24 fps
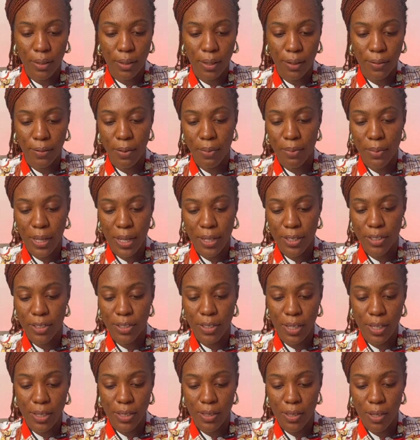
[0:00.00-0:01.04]
I'm from
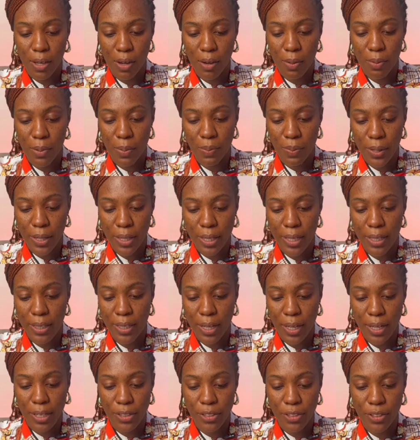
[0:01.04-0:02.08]
Nigeria, so I'll be picking
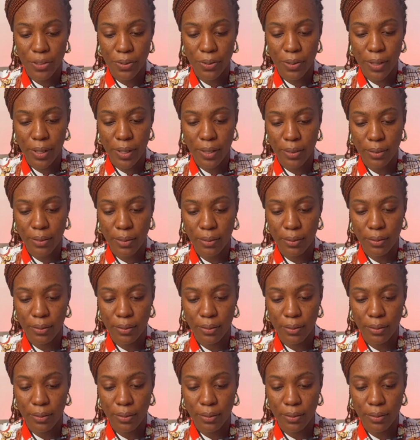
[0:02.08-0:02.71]
Nigeria.